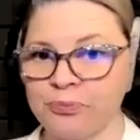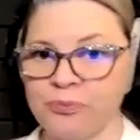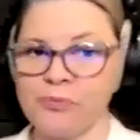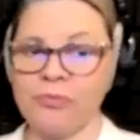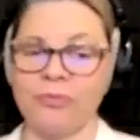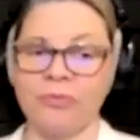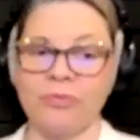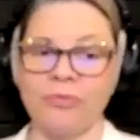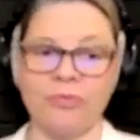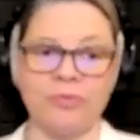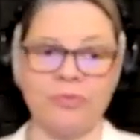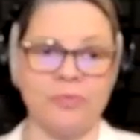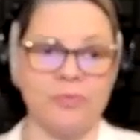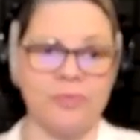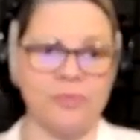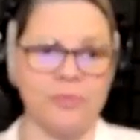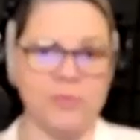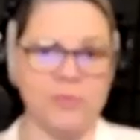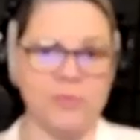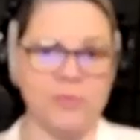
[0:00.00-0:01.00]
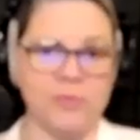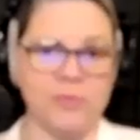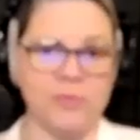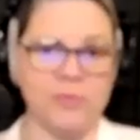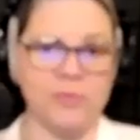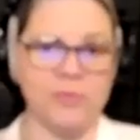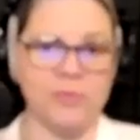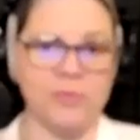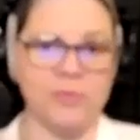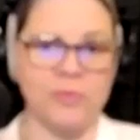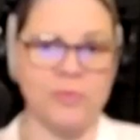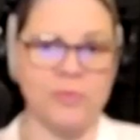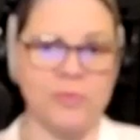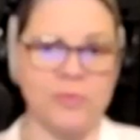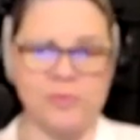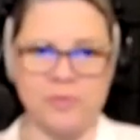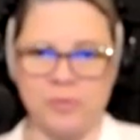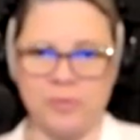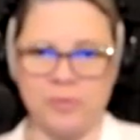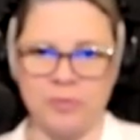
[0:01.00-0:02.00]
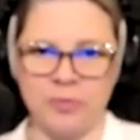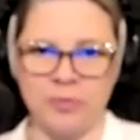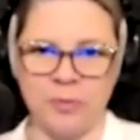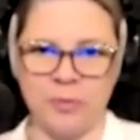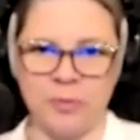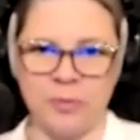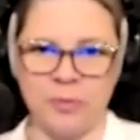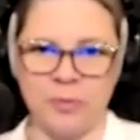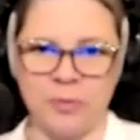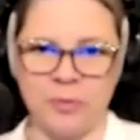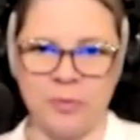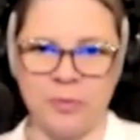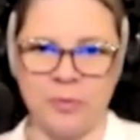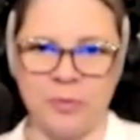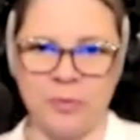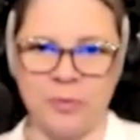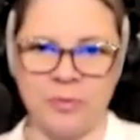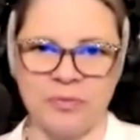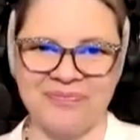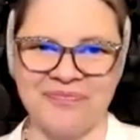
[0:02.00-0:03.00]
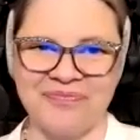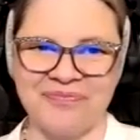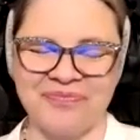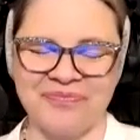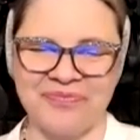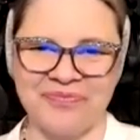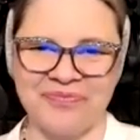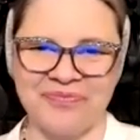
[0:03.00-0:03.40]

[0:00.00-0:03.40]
(silent)